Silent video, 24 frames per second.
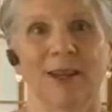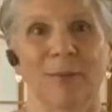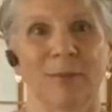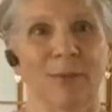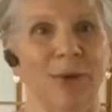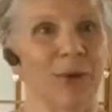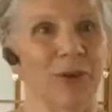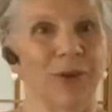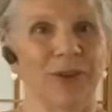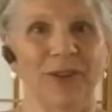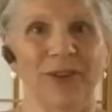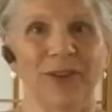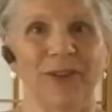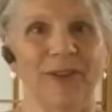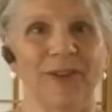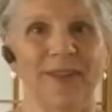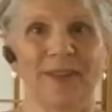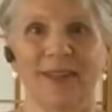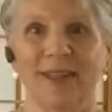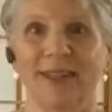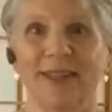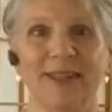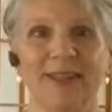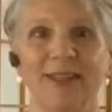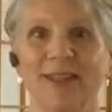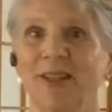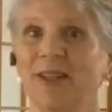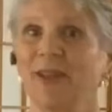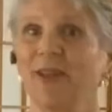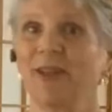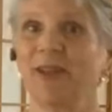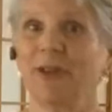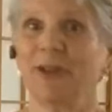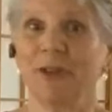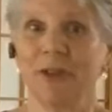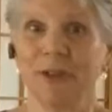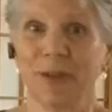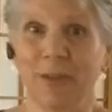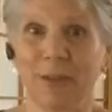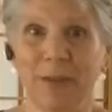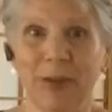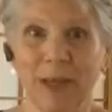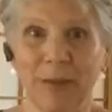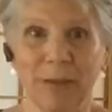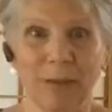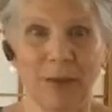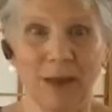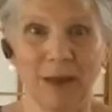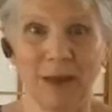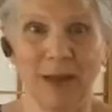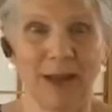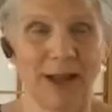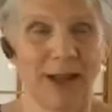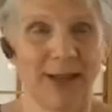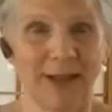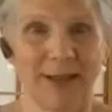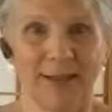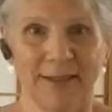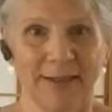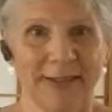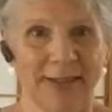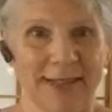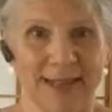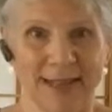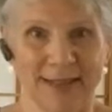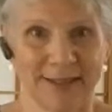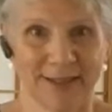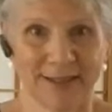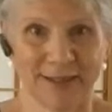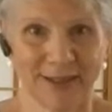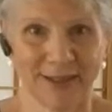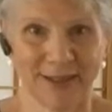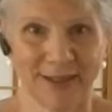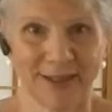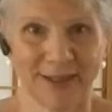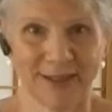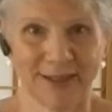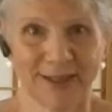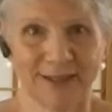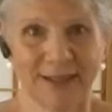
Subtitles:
Moses didn't desert the people on the desert.